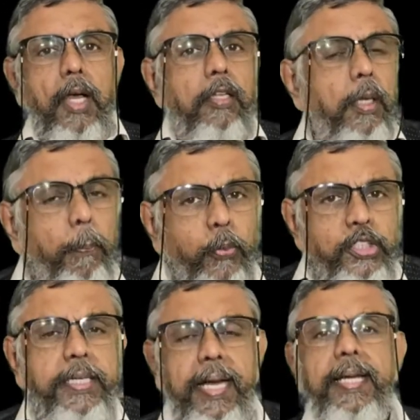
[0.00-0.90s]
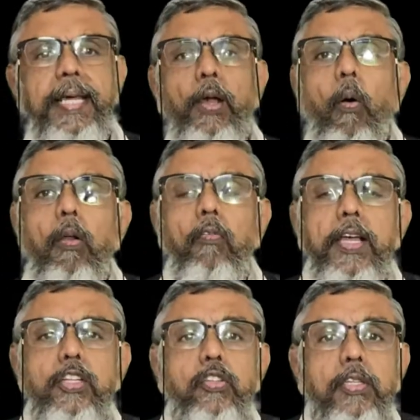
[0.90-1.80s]
the push category
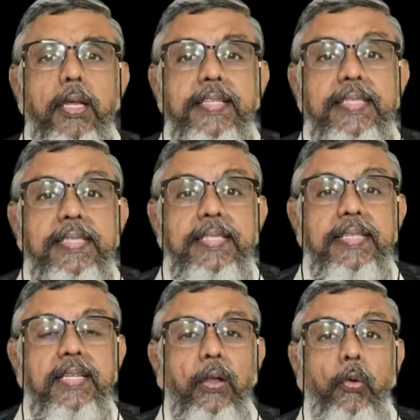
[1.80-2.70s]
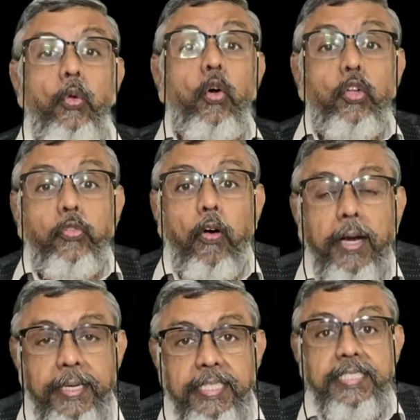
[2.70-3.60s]
always looks for
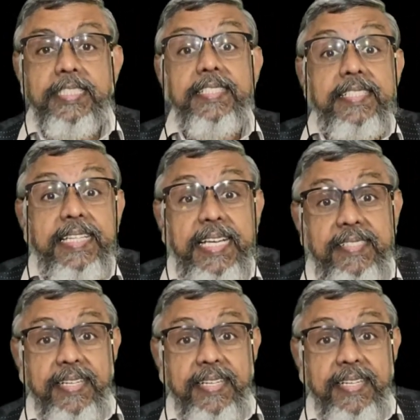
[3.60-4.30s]
attention, seeks